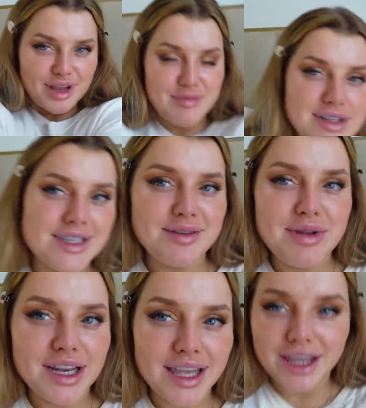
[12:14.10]
my skin be
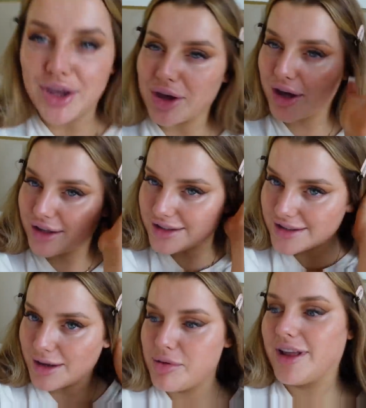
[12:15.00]
looking good.
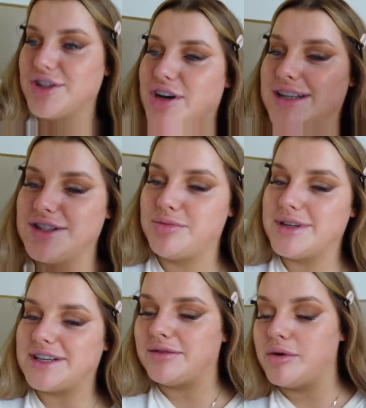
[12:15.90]
I put that Charlotte Tilbury
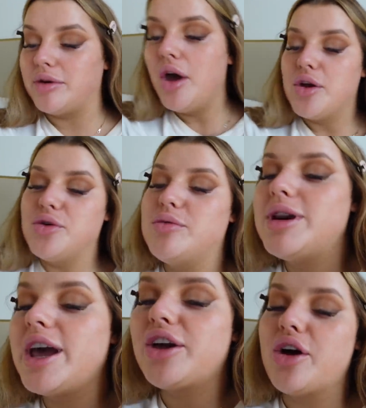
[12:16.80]
serum on.
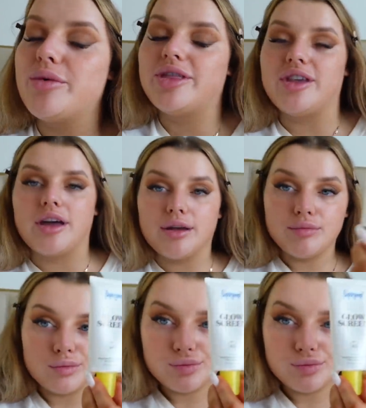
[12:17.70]
Normally I go with the...